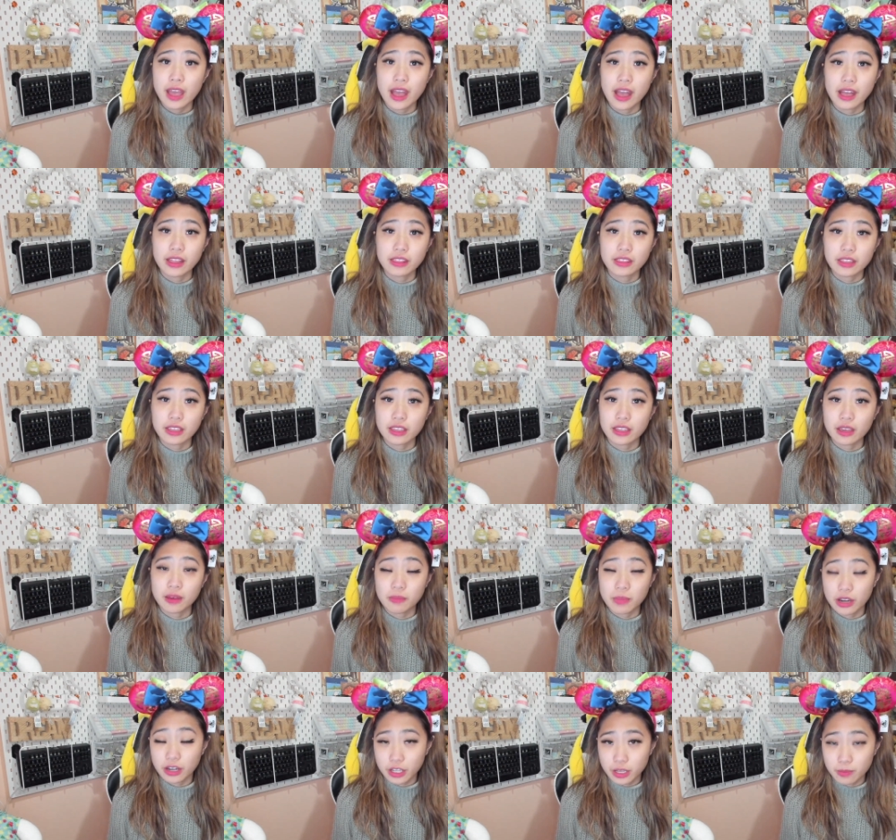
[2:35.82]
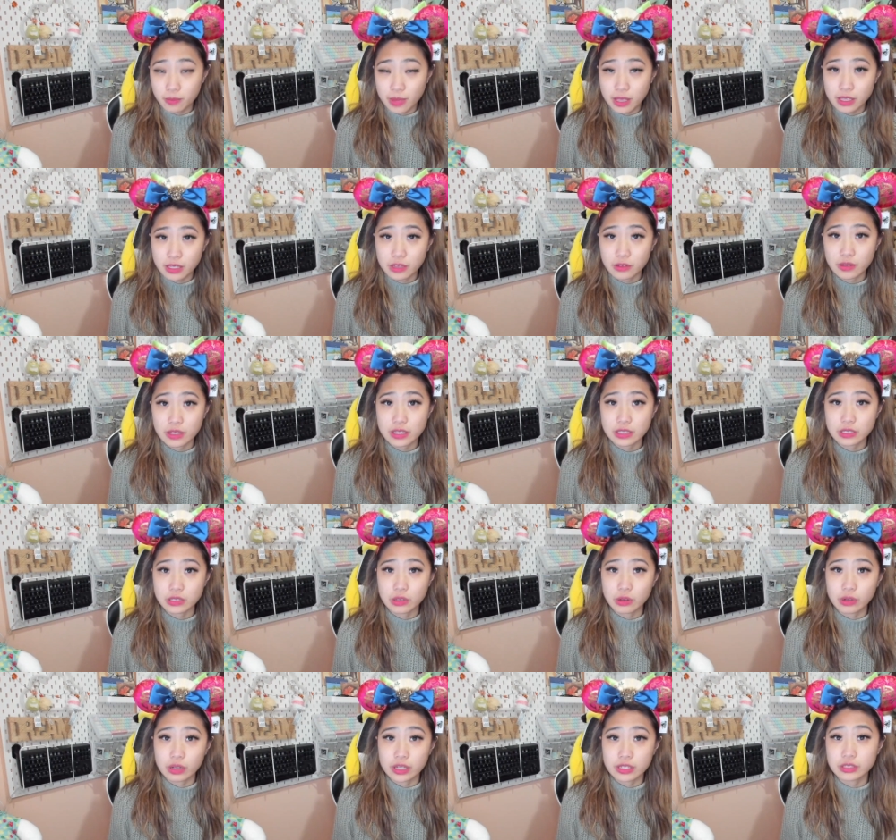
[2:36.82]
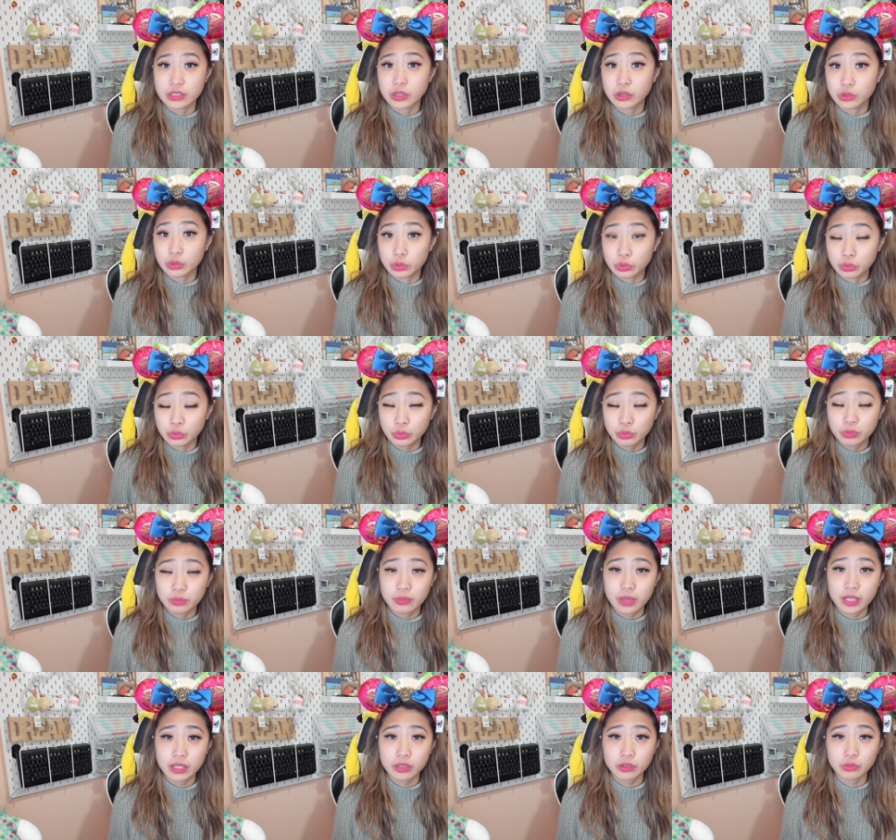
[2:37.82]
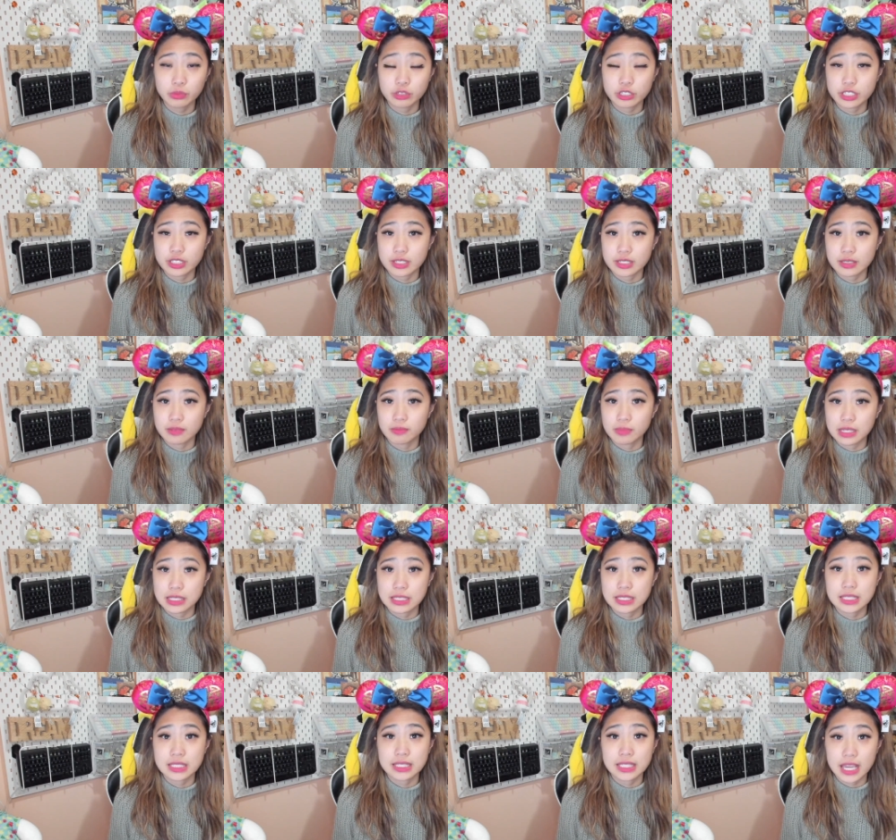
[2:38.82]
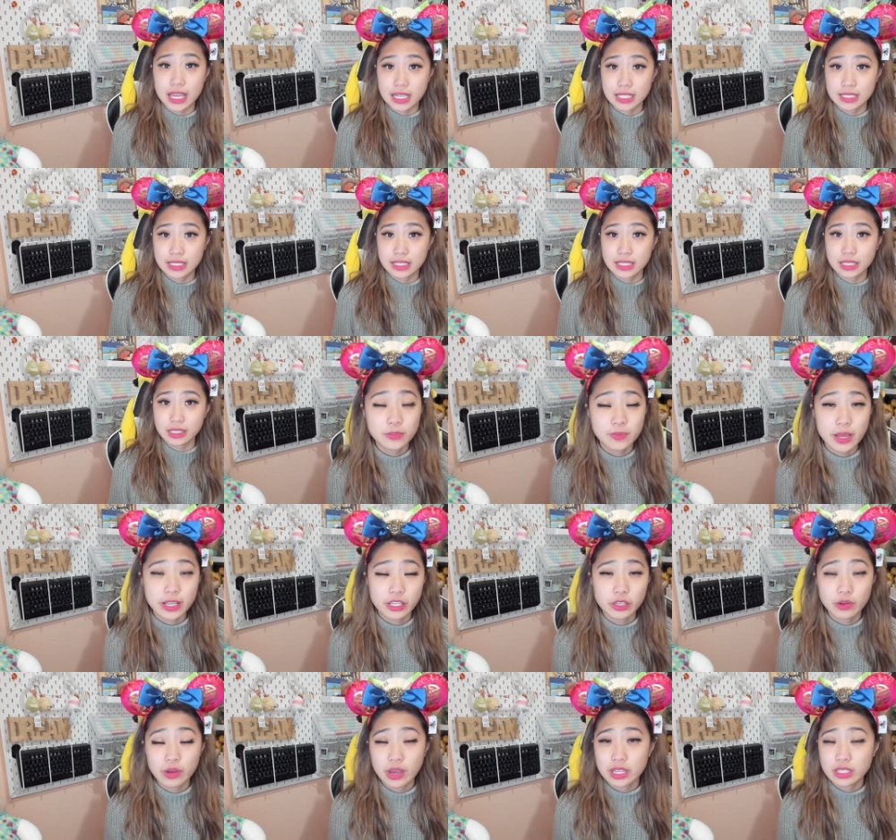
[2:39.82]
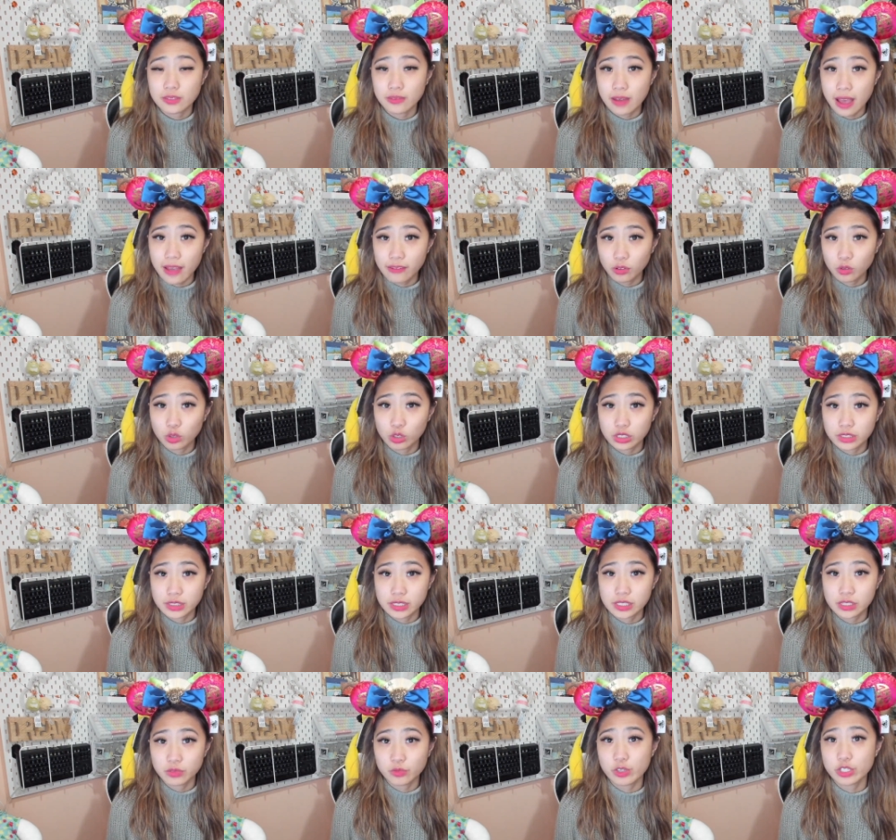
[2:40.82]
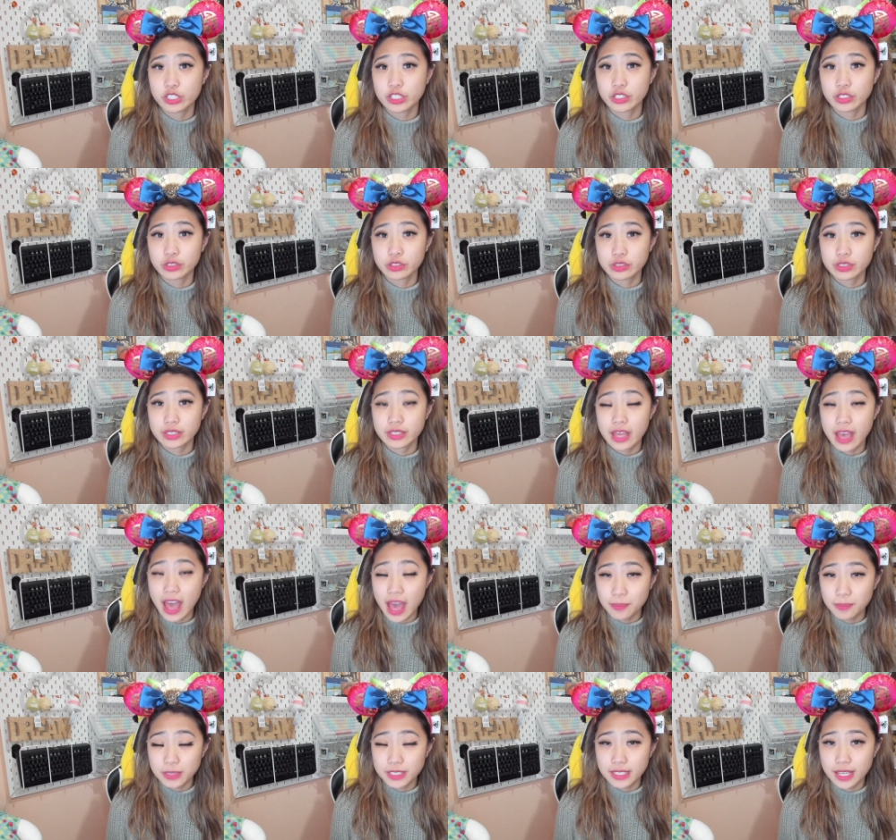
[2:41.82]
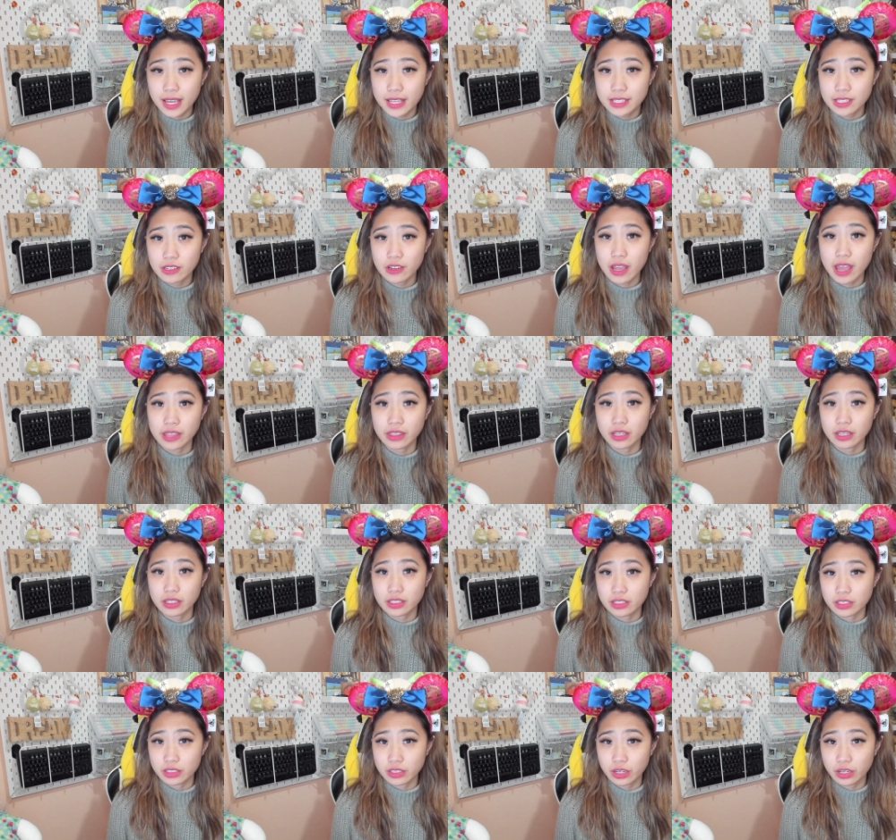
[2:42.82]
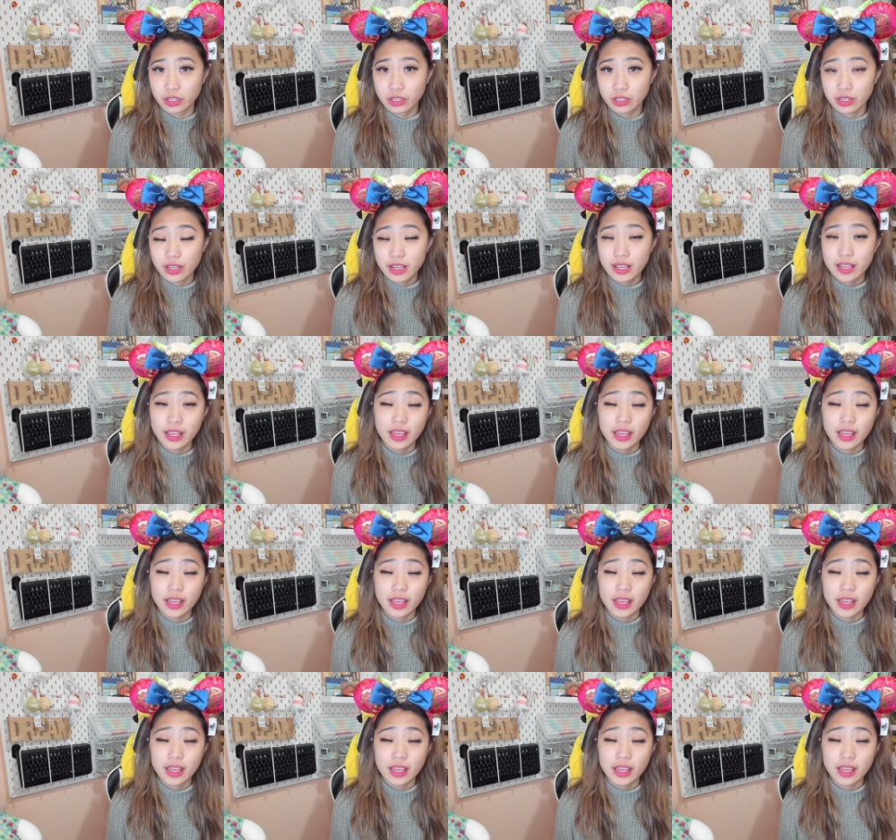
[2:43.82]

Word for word: and the American menu is known as the goût menu, which is, means taste. Each menu has five courses, which includes the appetizer and the dessert.